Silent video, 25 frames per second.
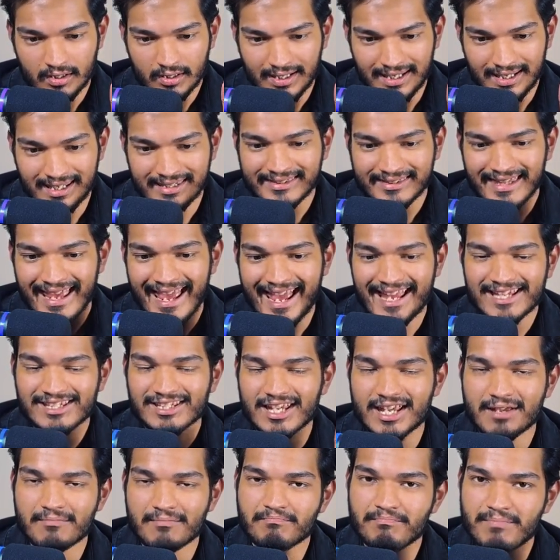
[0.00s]
Is
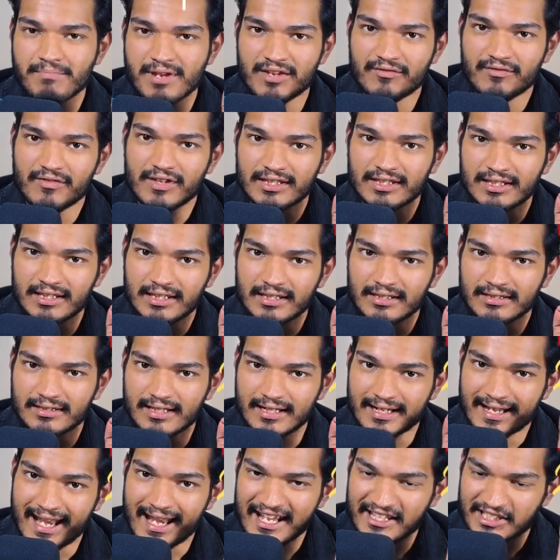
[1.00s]
HMPV
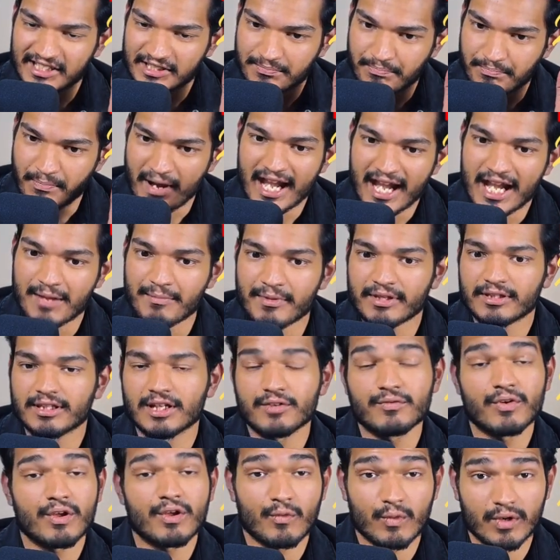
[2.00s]
the next pandemic
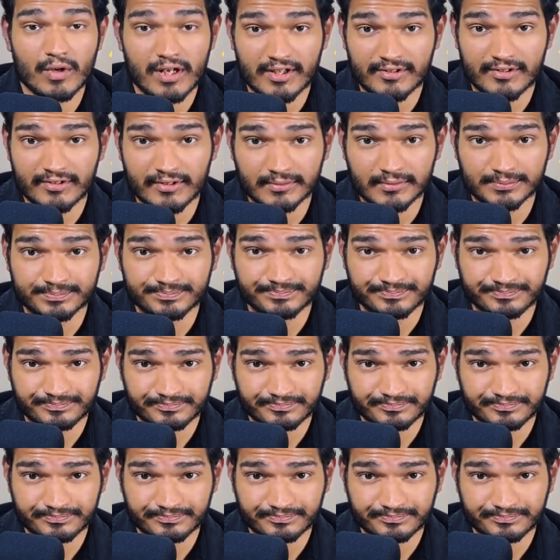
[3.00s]
that we are witnessing?